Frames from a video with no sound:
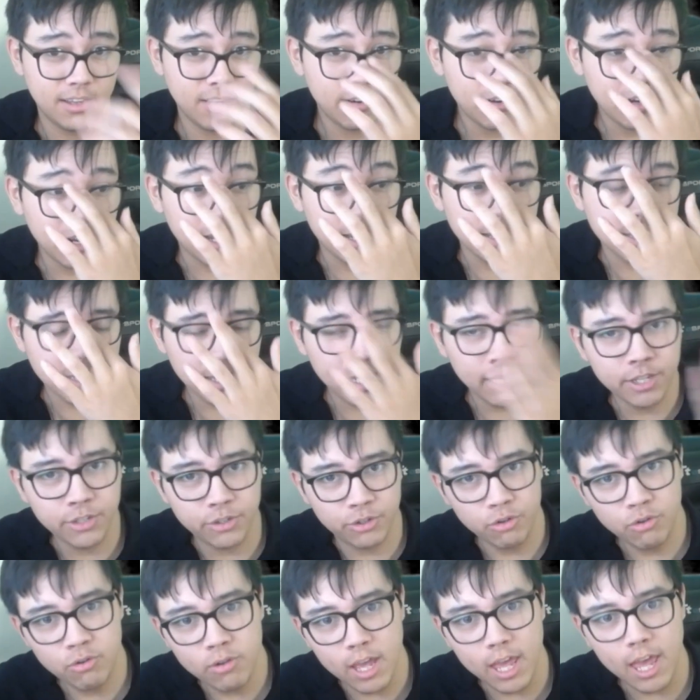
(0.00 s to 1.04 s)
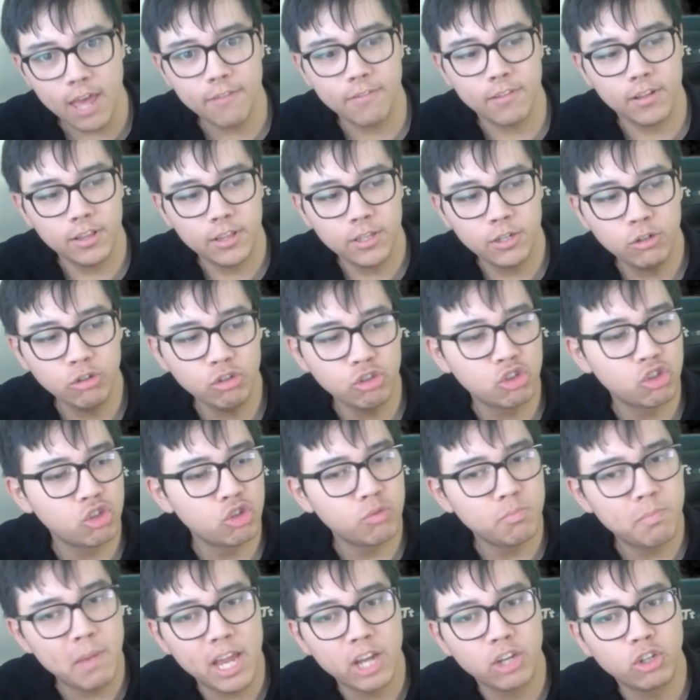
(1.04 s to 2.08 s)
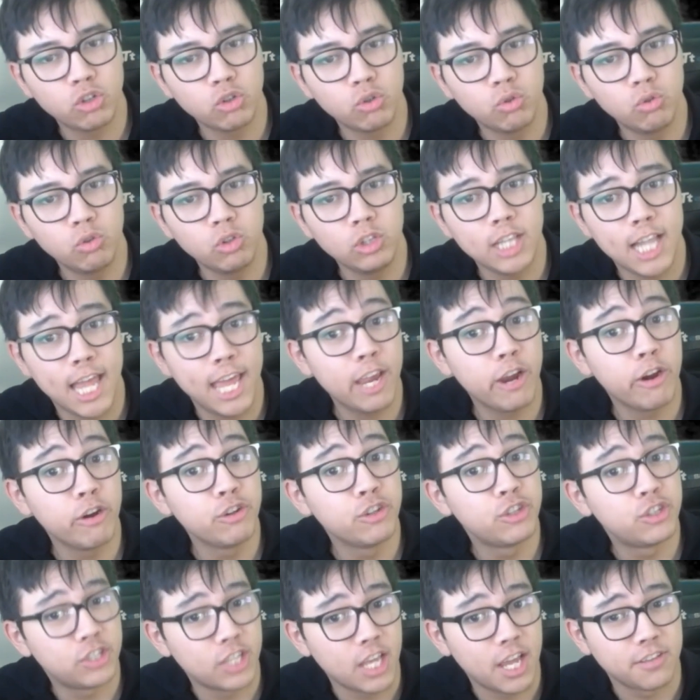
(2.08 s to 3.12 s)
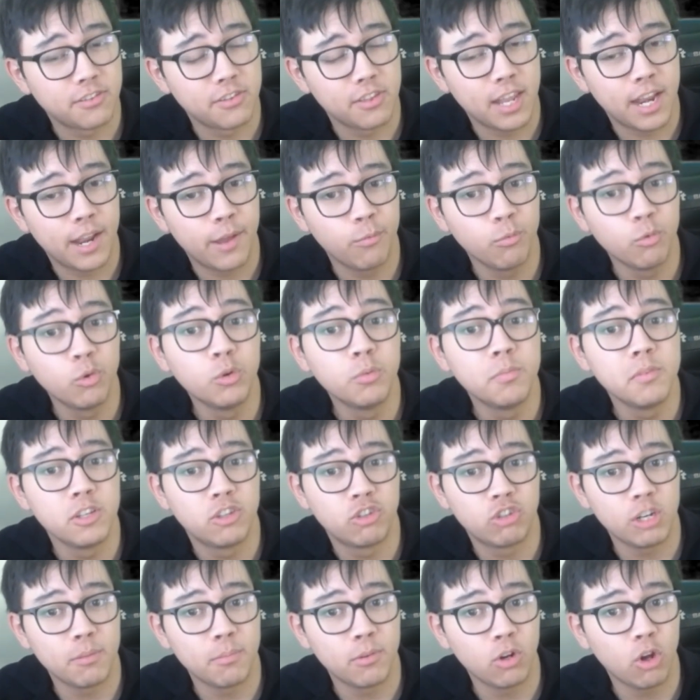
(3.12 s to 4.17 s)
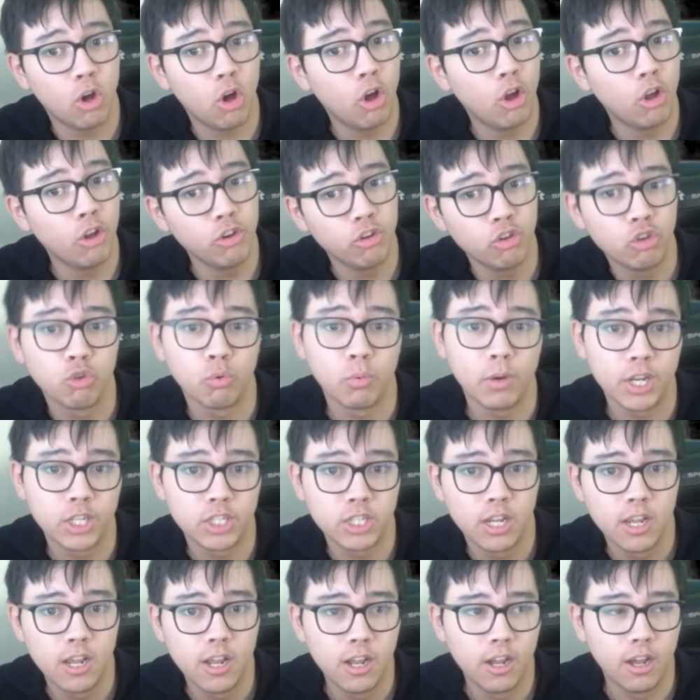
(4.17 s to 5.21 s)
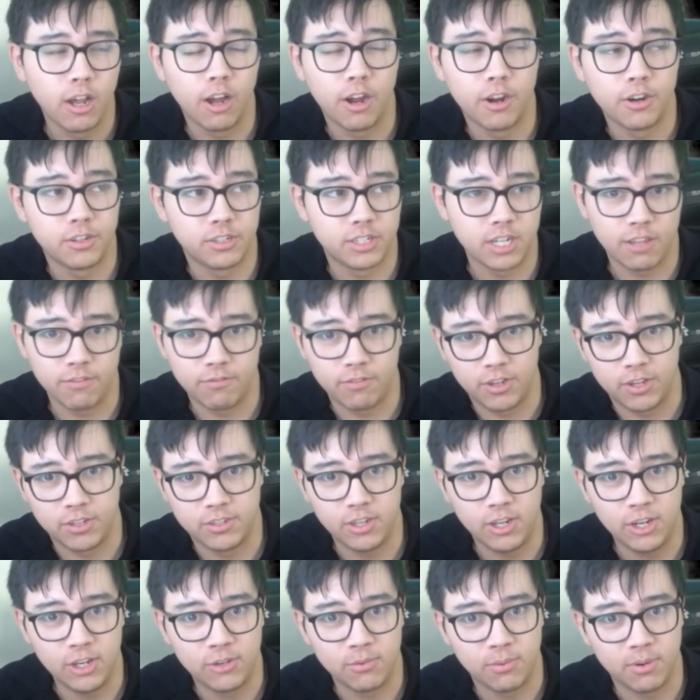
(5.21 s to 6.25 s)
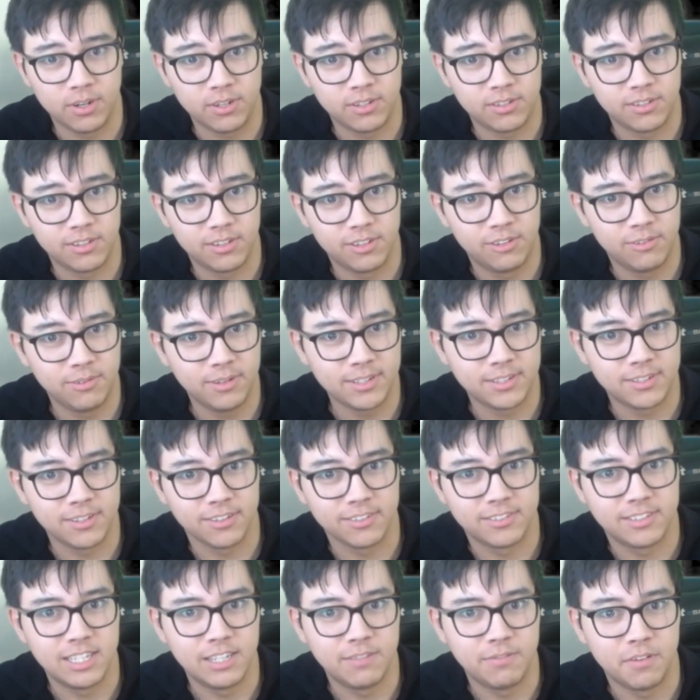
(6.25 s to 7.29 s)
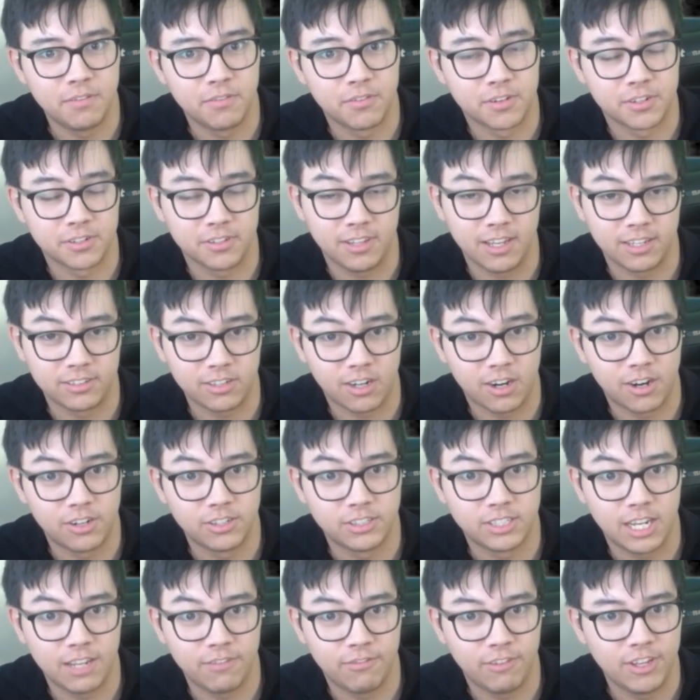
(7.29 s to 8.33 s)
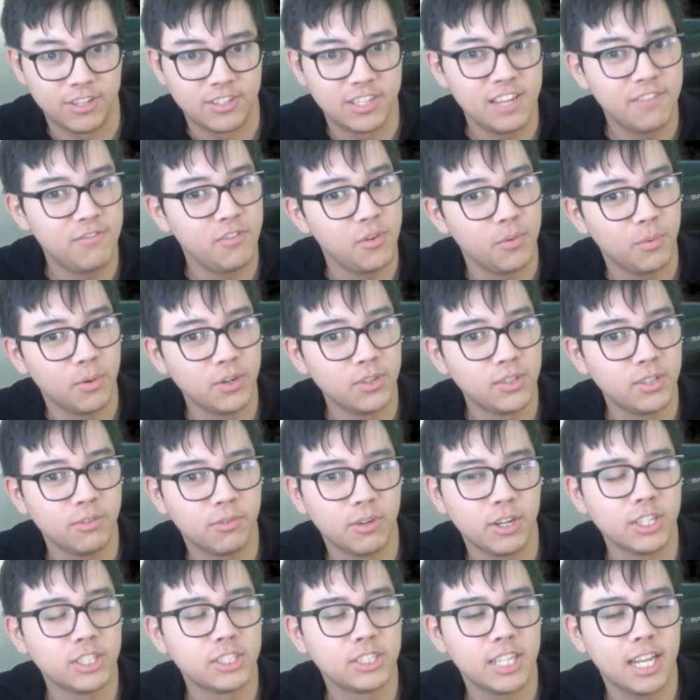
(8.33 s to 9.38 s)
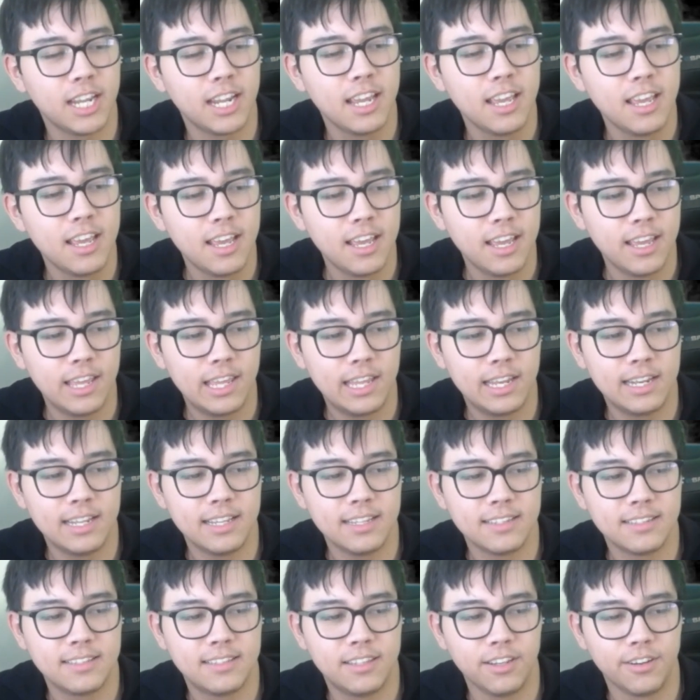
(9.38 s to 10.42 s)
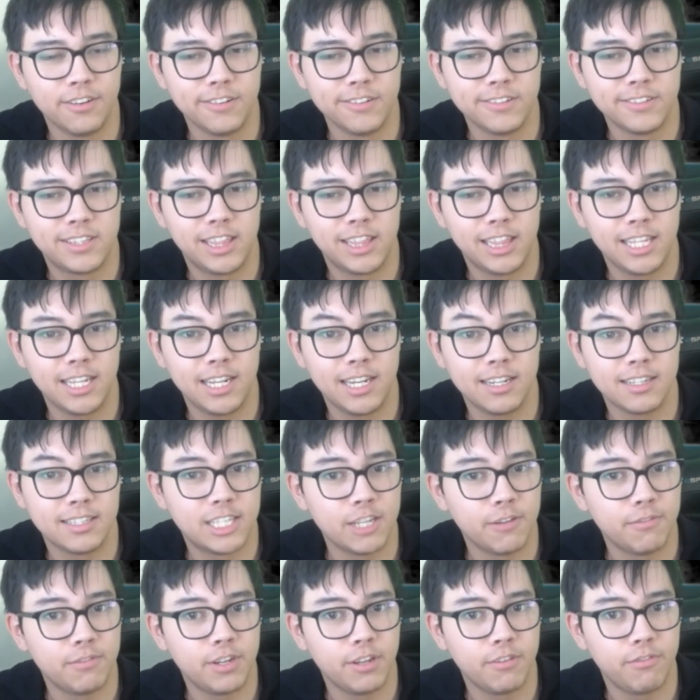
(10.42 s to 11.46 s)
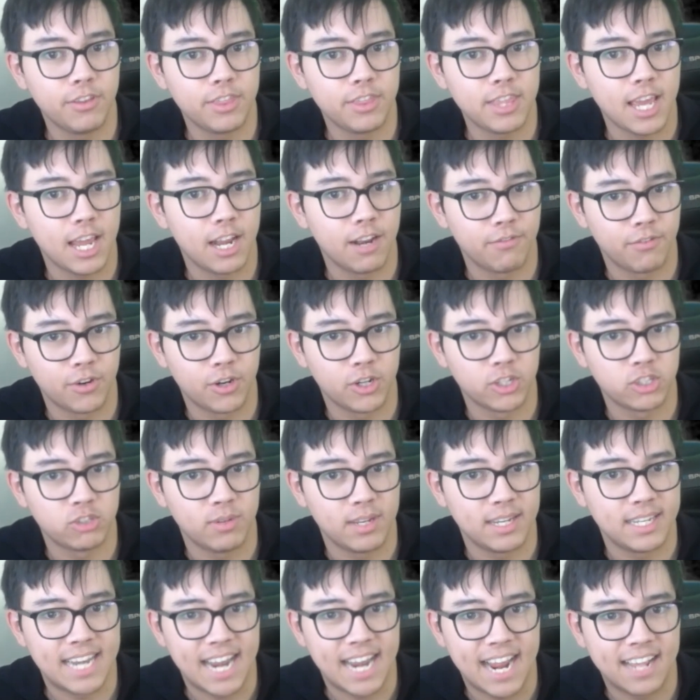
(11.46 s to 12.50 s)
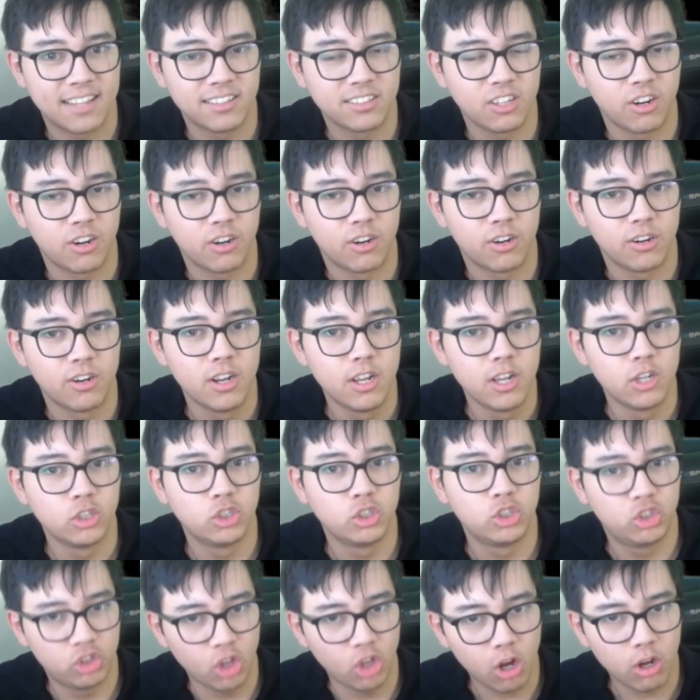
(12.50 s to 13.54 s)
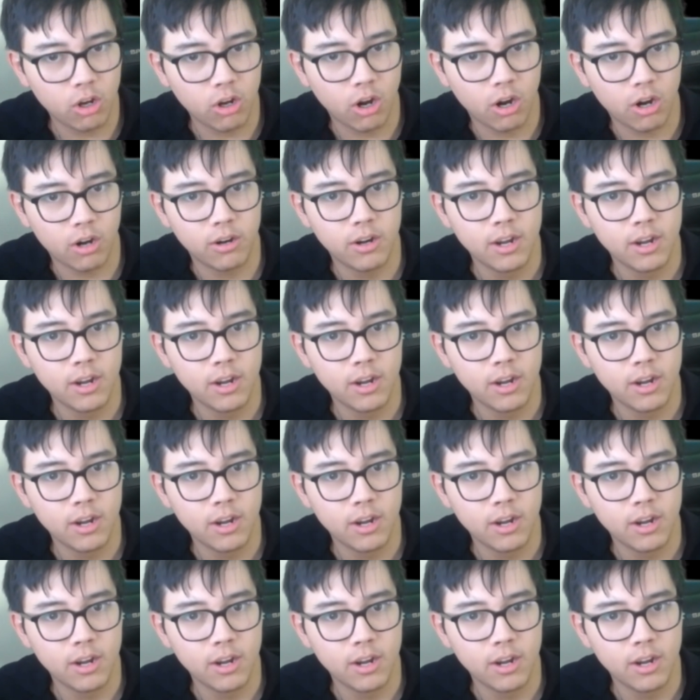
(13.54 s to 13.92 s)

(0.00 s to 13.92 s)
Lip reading: as I do have a little special Lego set that I will be streaming on Twitch, RJVT, twitch.tv/RJVT. If you want to watch that, it is obviously the 75th anniversary NASCAR stock car